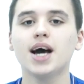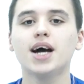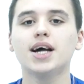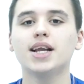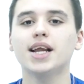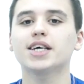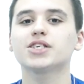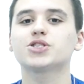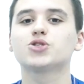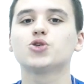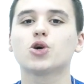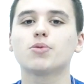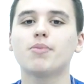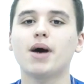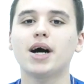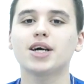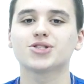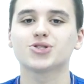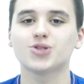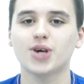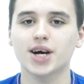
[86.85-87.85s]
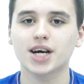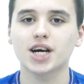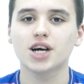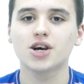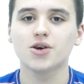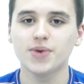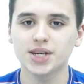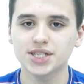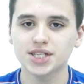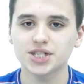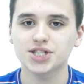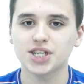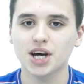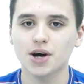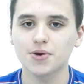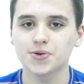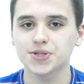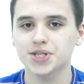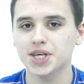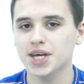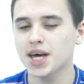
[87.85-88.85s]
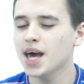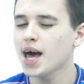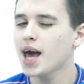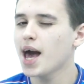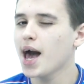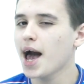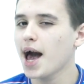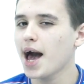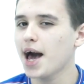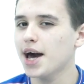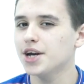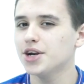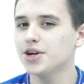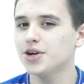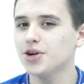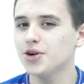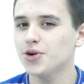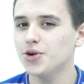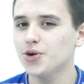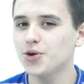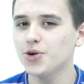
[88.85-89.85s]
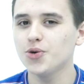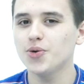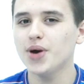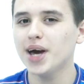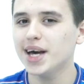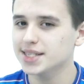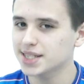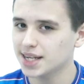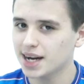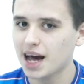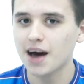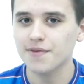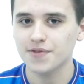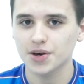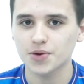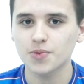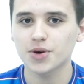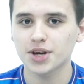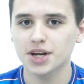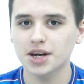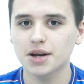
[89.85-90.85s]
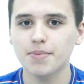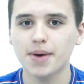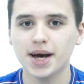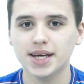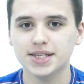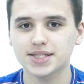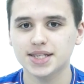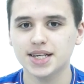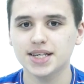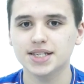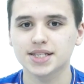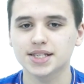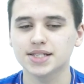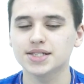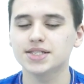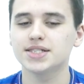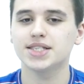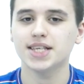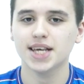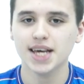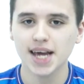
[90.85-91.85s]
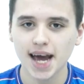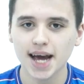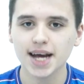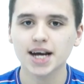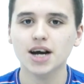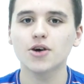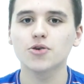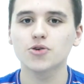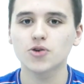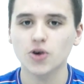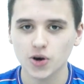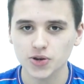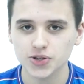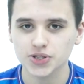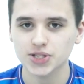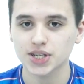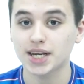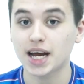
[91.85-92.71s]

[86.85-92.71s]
let's talk about a striker who is at Chelsea and who isn't having one of the best seasons, Diego Costa.